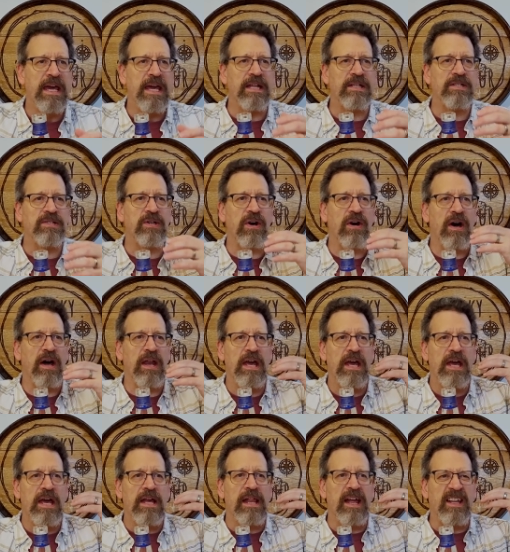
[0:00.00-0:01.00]
It's got
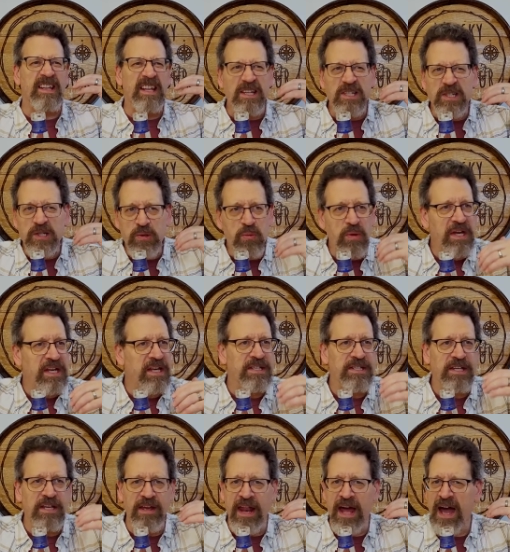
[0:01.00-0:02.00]
like that
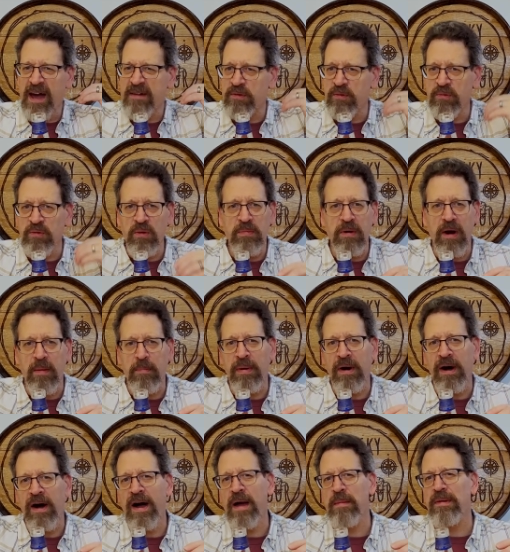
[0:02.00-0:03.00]
sweetness that you have in rhubarb
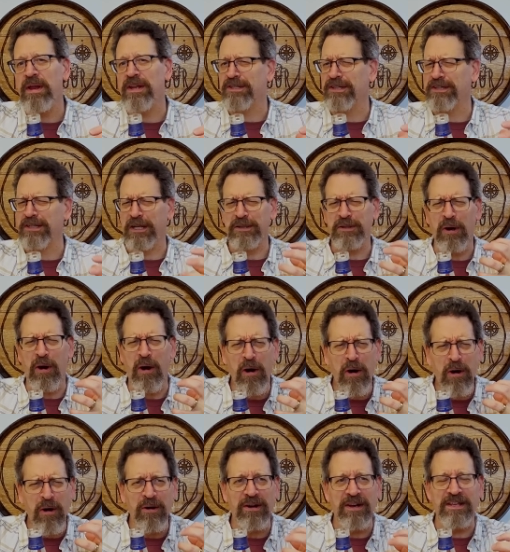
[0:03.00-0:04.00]
pie, but it's got that
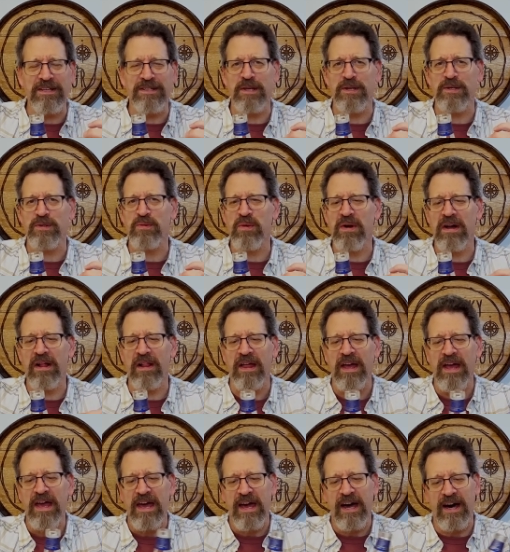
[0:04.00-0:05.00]
tartness as well.
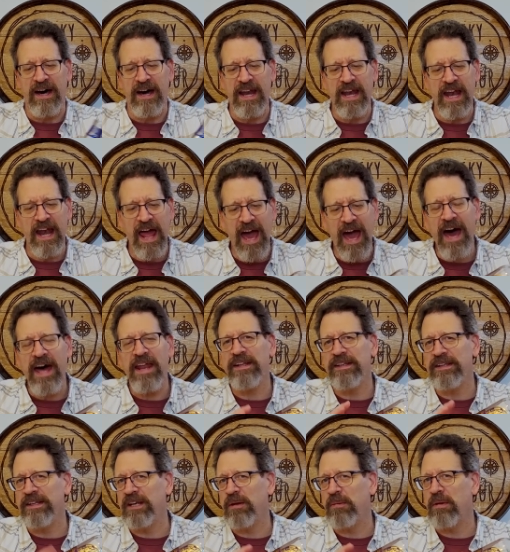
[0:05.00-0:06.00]
Uh, and it had a
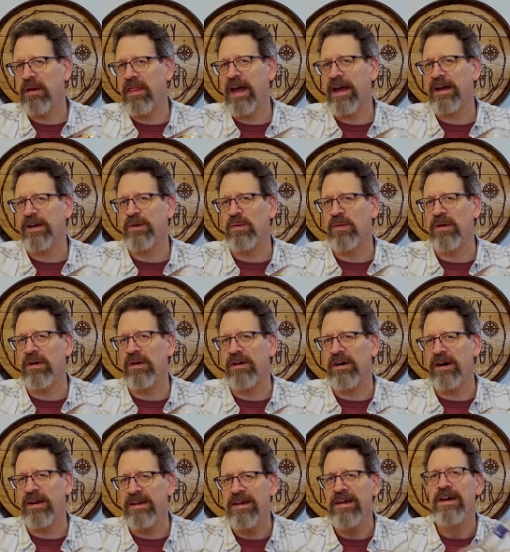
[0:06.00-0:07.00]
little bit of that going
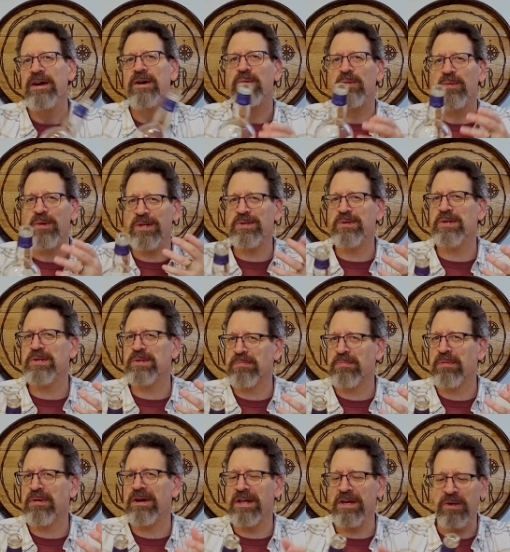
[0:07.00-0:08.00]
on, which was
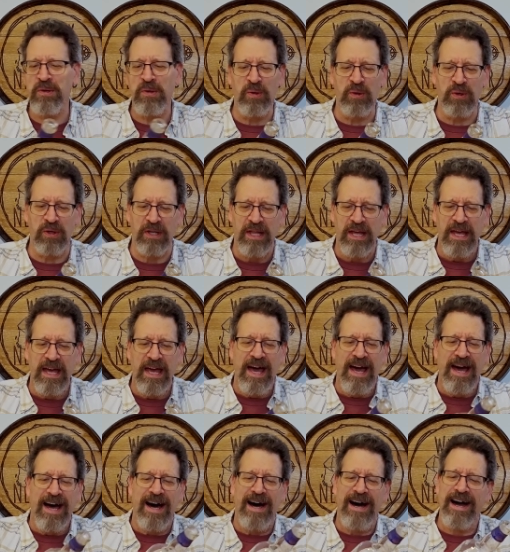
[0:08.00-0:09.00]
pretty cool.
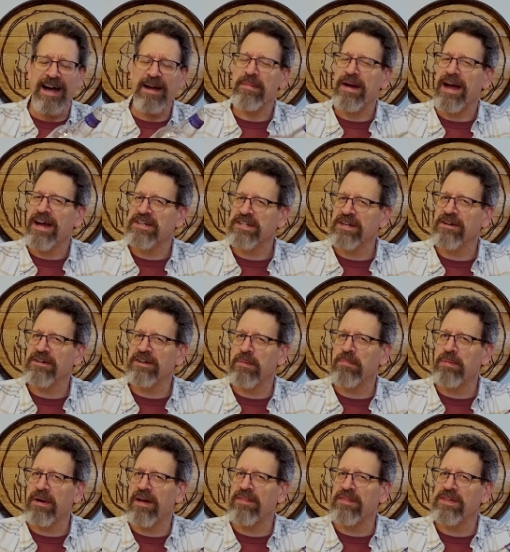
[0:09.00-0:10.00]
I'm actually not going
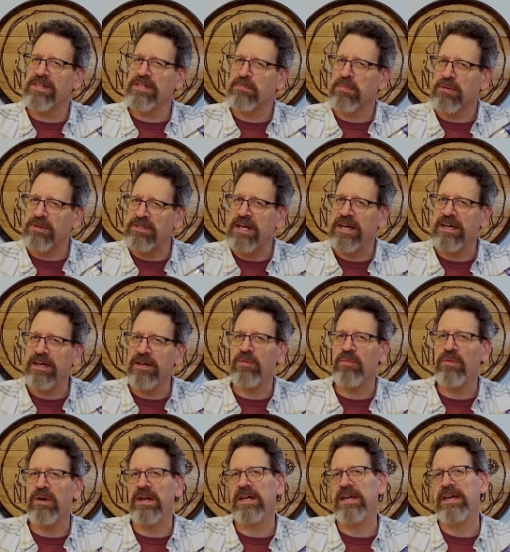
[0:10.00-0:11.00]
to buy this particular
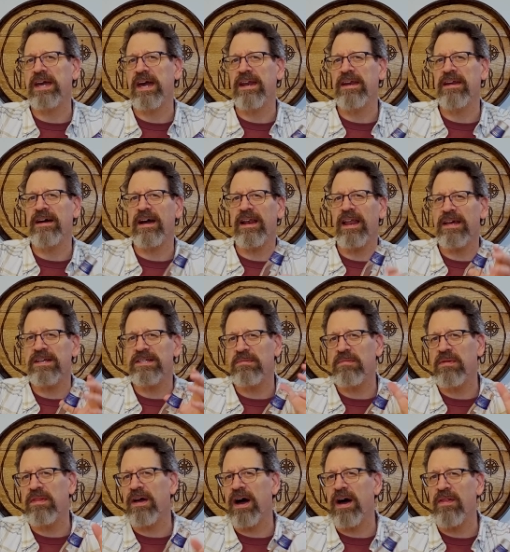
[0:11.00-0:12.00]
one again. I like
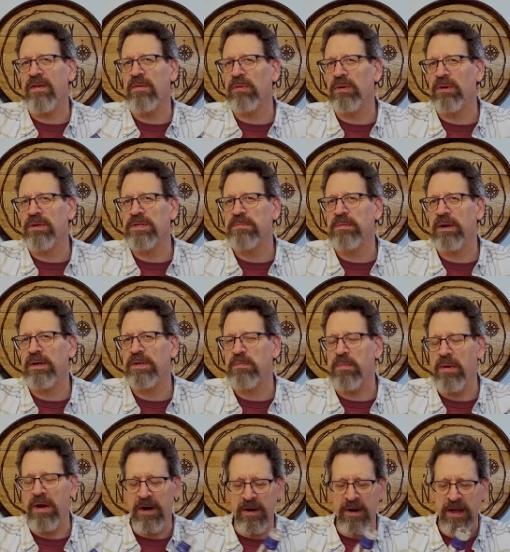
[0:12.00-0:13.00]
some of the other Boulder Spirits
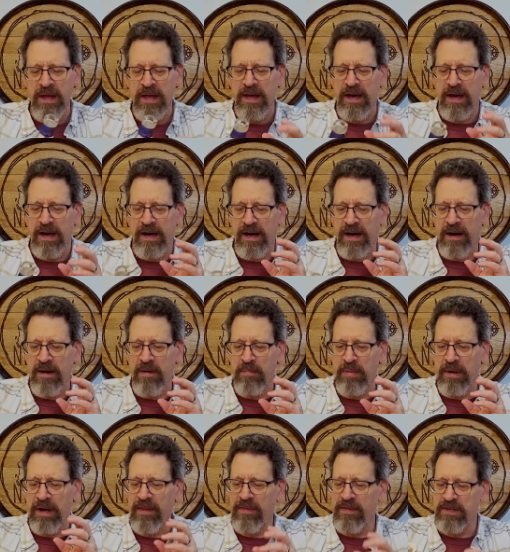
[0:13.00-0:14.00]
better, uh,
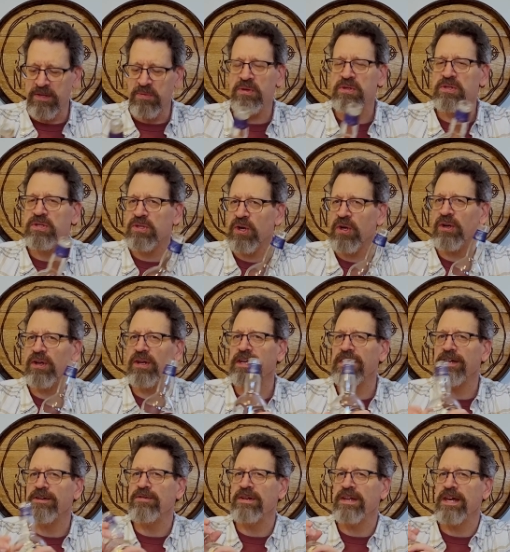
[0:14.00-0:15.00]
but this was certainly
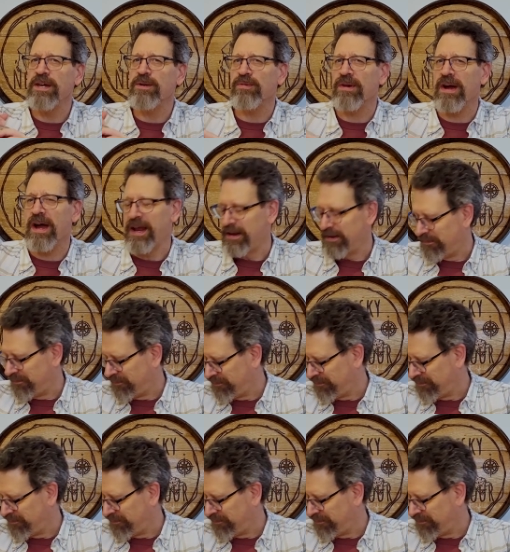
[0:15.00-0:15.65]
a unique ride.